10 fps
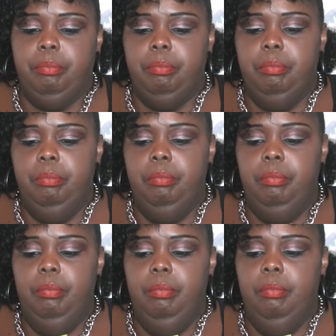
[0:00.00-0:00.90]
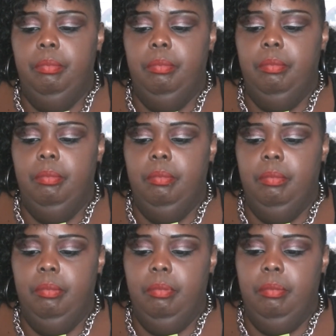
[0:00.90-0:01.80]

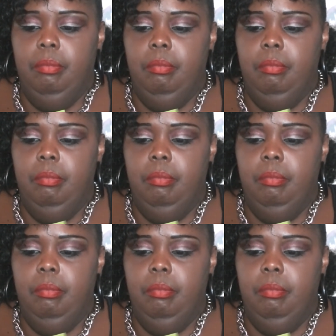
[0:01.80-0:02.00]
(no one is talking)